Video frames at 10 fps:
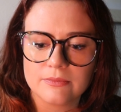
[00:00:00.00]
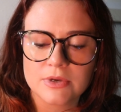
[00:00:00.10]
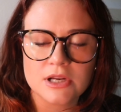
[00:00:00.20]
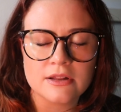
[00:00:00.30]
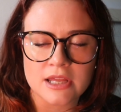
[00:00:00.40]

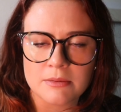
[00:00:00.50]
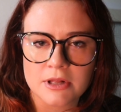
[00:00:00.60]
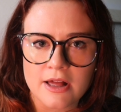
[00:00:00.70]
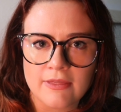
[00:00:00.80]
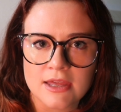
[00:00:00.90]
put a label
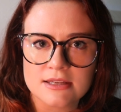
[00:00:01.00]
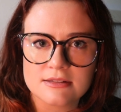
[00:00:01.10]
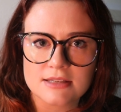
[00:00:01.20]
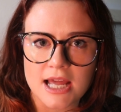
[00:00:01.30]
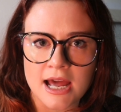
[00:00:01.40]
on
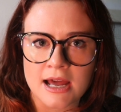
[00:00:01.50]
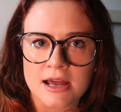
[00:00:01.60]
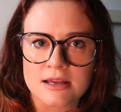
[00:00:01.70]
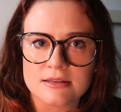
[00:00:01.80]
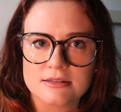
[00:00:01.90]
this
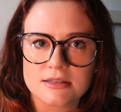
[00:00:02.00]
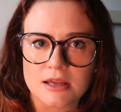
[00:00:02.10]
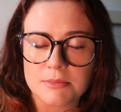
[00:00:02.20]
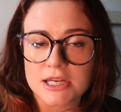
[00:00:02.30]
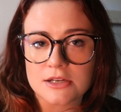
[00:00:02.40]
as
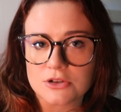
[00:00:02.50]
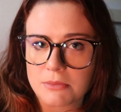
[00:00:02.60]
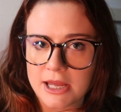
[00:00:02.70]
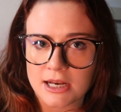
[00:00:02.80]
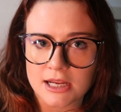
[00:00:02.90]
a potential
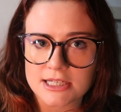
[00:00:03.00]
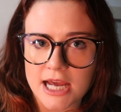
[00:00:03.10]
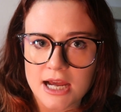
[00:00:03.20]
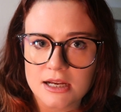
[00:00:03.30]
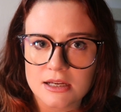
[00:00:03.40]
panic
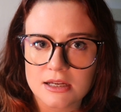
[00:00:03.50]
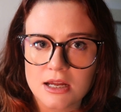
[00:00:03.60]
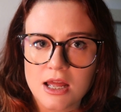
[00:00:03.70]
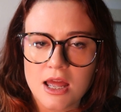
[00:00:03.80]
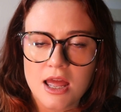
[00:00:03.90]
attack.
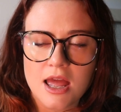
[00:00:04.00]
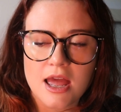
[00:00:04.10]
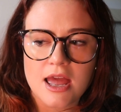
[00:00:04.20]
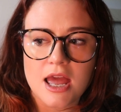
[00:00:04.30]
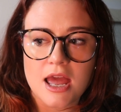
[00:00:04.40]

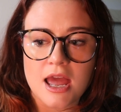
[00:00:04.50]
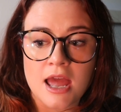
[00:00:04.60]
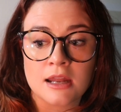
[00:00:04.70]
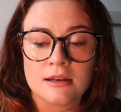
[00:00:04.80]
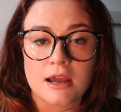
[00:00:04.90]

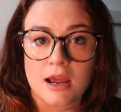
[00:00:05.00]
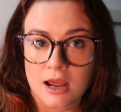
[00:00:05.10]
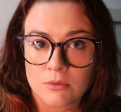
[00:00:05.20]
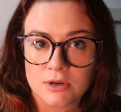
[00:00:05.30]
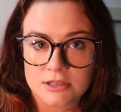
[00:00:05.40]
And
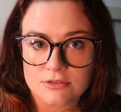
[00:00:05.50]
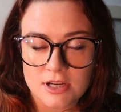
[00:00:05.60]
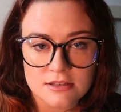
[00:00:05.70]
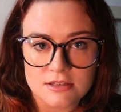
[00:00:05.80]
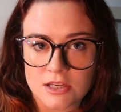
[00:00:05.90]
I want to
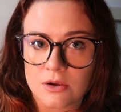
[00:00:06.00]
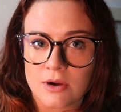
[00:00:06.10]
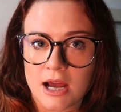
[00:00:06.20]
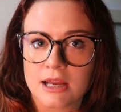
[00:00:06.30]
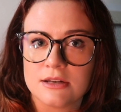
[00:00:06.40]
stress to you,
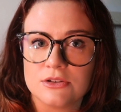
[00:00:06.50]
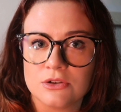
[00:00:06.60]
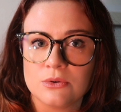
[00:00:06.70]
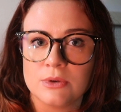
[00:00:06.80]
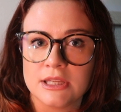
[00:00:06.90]
I
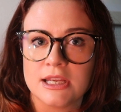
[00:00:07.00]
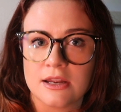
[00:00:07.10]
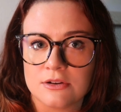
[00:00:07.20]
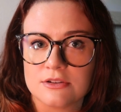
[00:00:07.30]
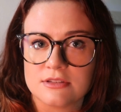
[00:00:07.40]
do really
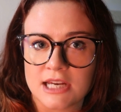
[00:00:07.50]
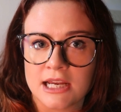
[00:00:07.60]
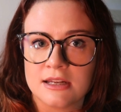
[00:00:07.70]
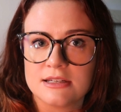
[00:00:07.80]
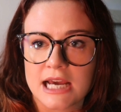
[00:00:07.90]

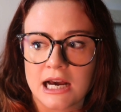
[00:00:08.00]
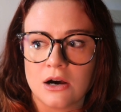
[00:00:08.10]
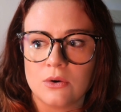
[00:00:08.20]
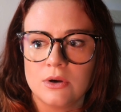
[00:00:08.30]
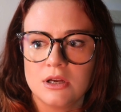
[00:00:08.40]
understand
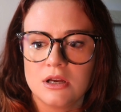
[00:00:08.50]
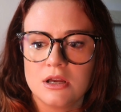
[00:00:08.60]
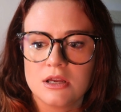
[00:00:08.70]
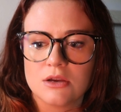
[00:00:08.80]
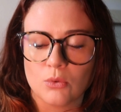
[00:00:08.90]
how
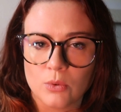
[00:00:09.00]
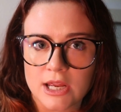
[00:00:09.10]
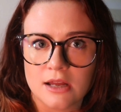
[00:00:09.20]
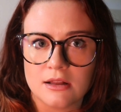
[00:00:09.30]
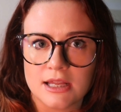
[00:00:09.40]

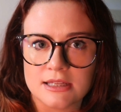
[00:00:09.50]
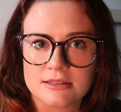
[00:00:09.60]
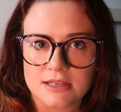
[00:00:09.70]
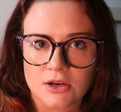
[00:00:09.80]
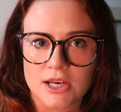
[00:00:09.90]
real and
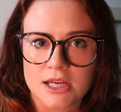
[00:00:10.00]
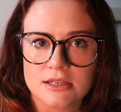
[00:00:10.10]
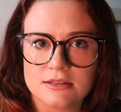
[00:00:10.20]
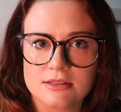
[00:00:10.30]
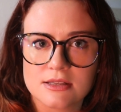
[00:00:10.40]

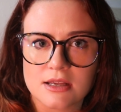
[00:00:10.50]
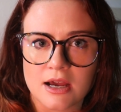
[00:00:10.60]
serious